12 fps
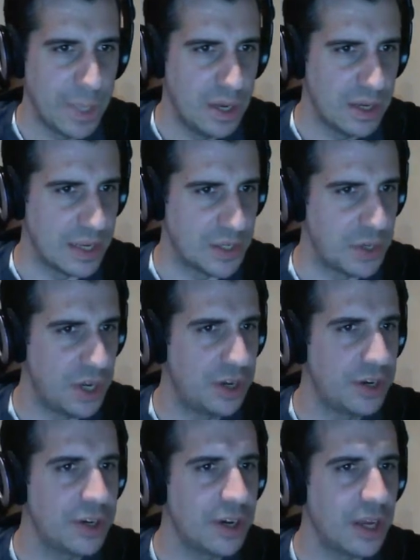Okay, so
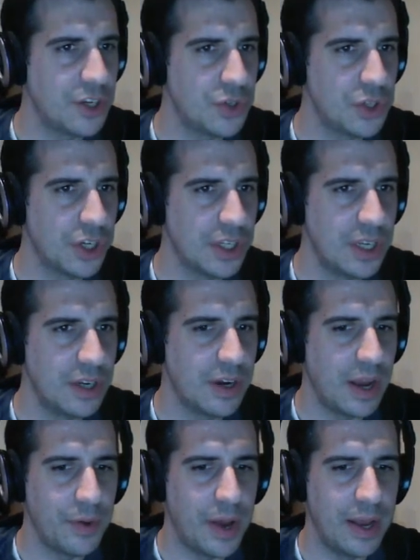here, I just looked here.
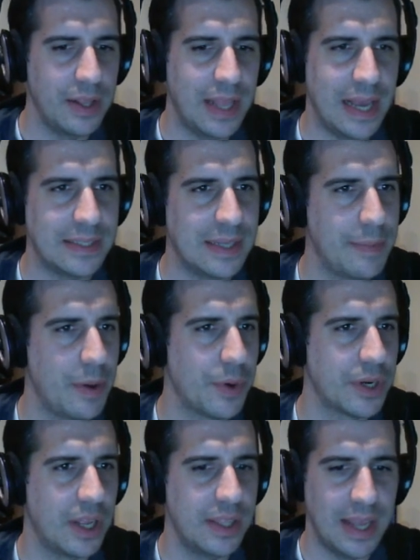Last time I
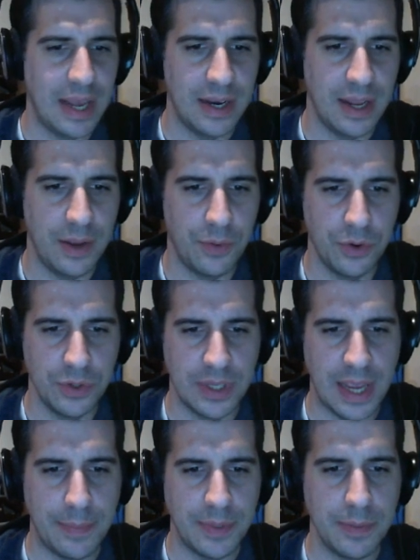worked on that, I wrote
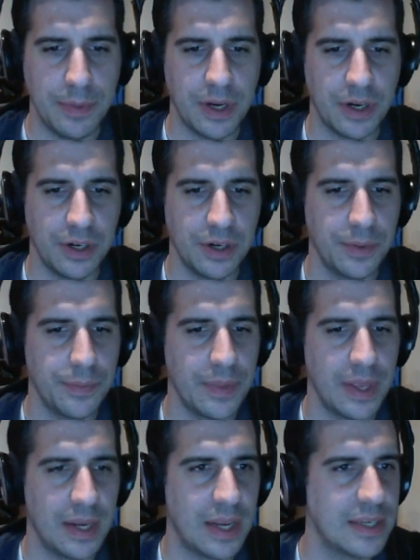that
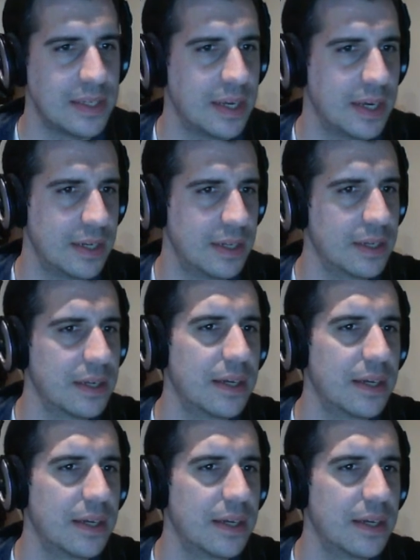debugger and I said,